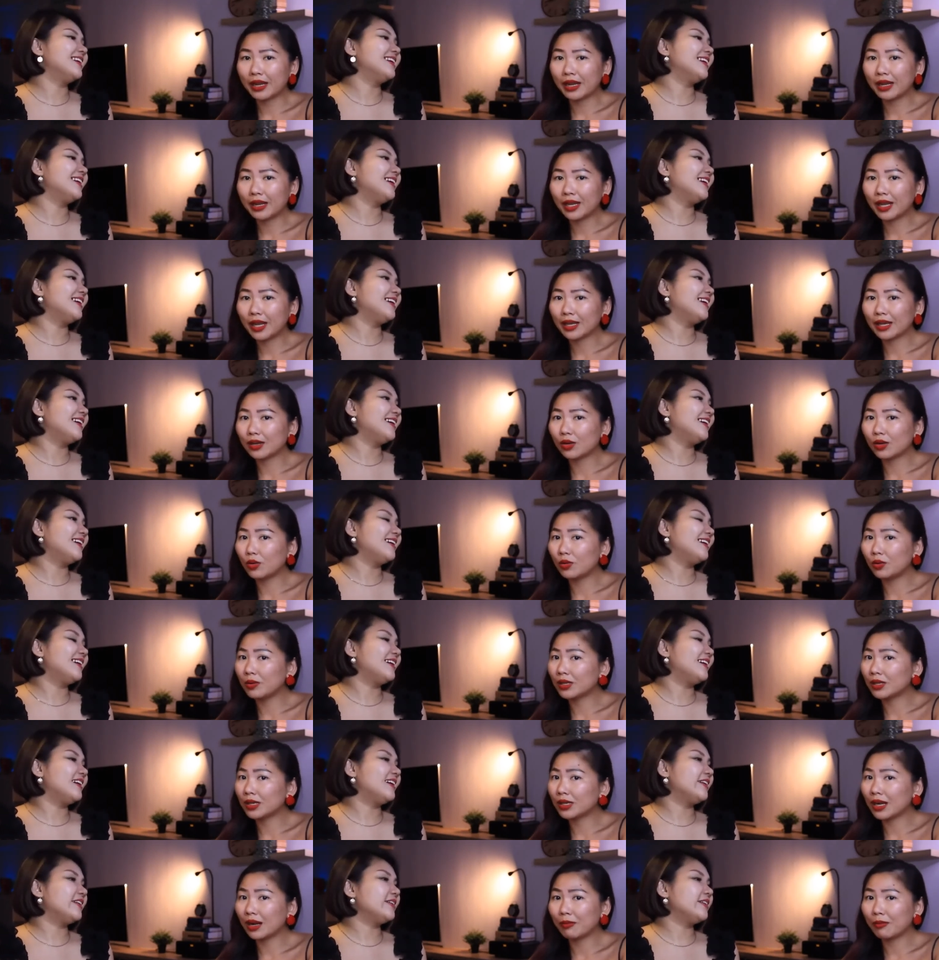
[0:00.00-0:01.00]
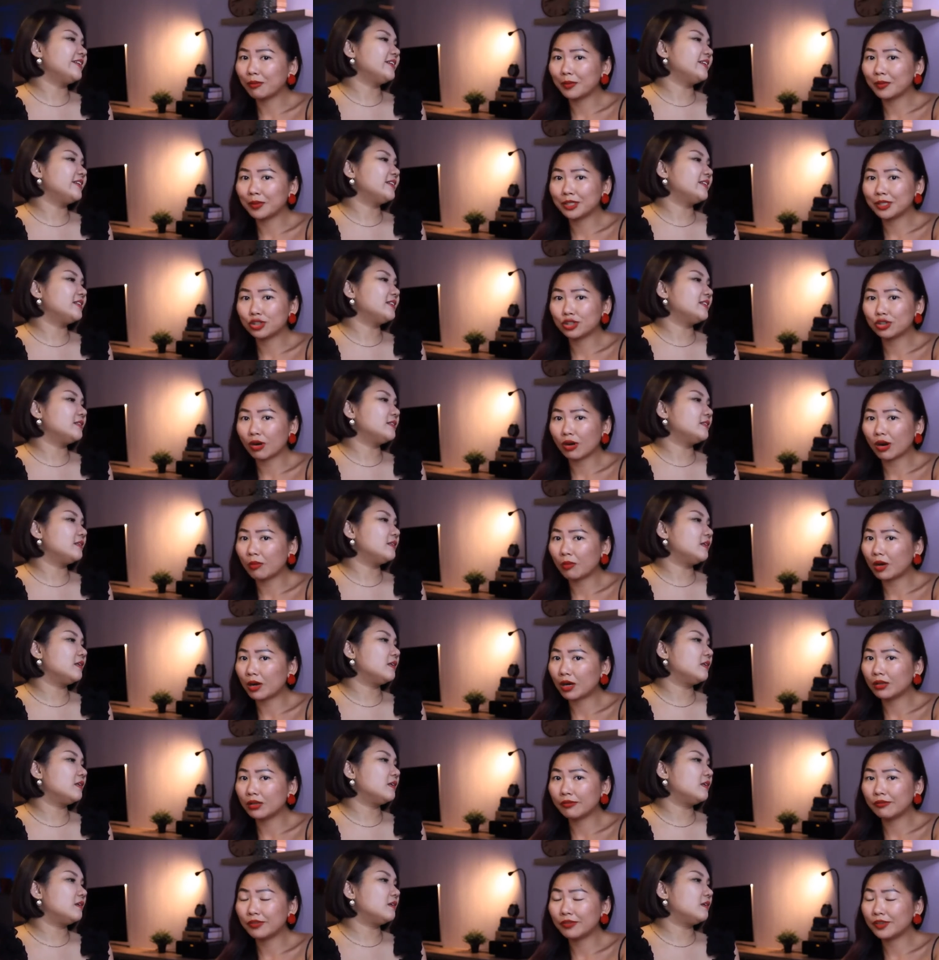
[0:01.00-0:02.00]
Speaker 1: Like woman come with me drama. The
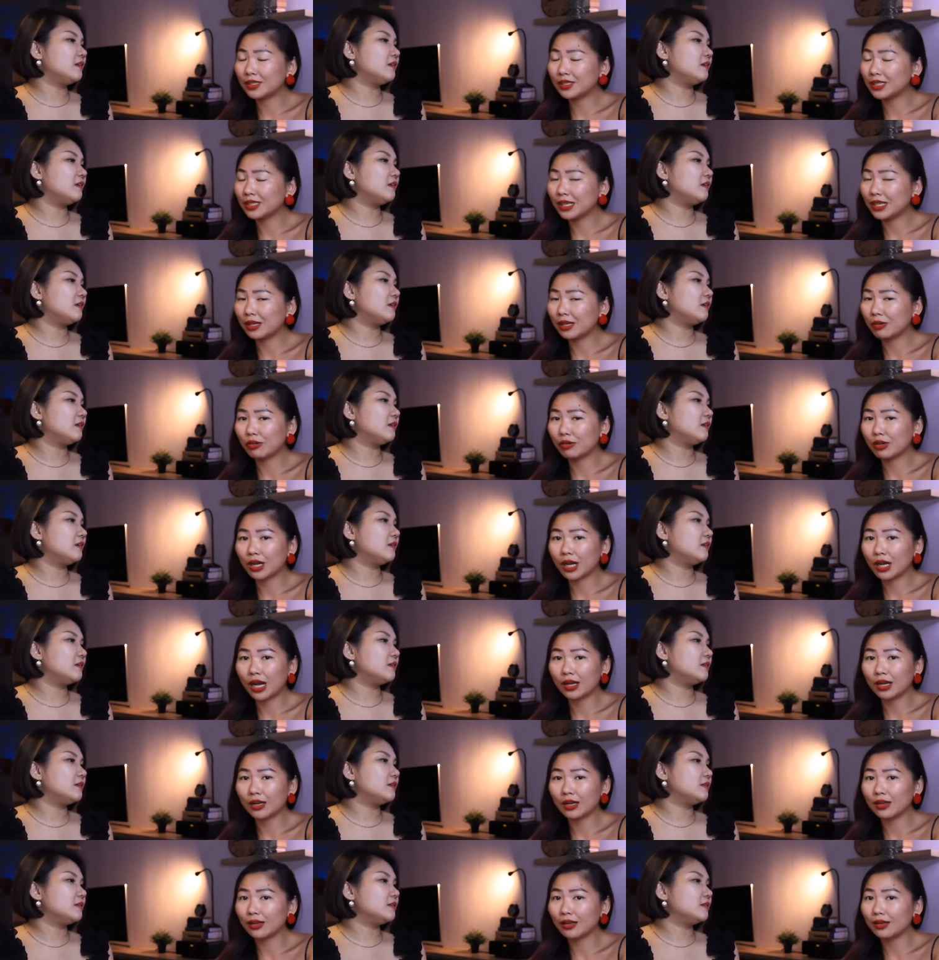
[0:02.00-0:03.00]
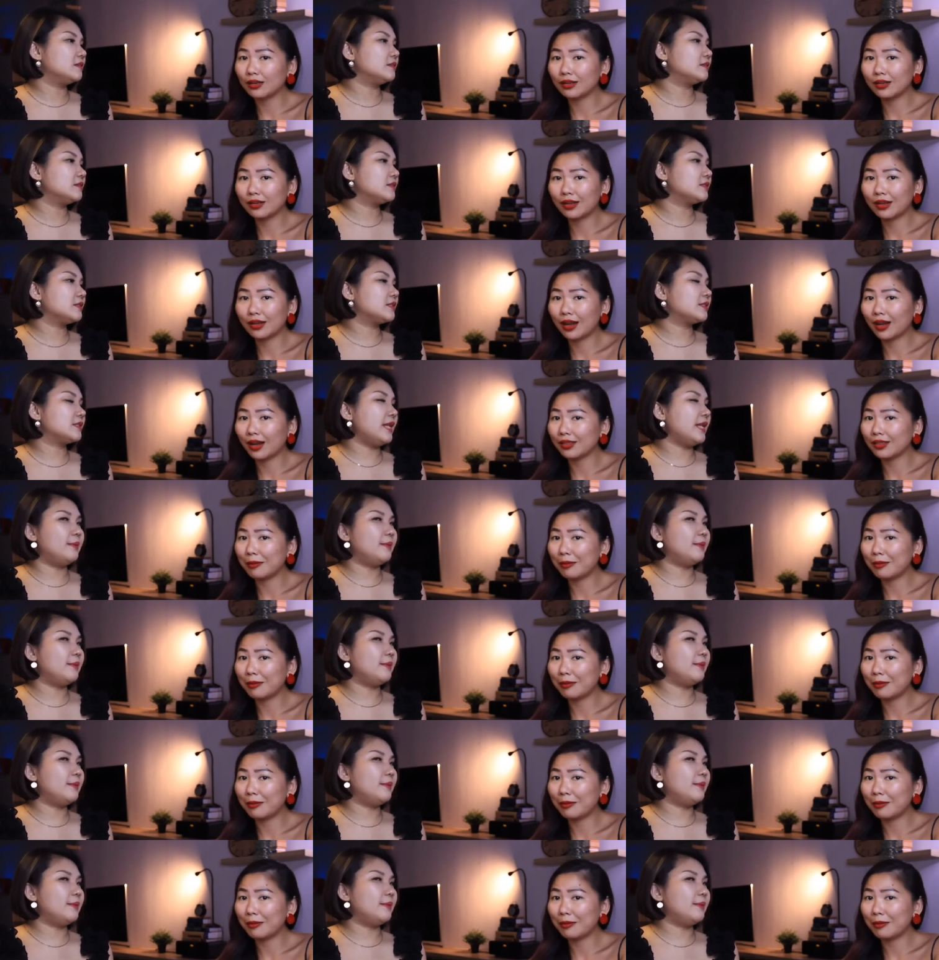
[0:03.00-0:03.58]
first thing I will cut cut Slap.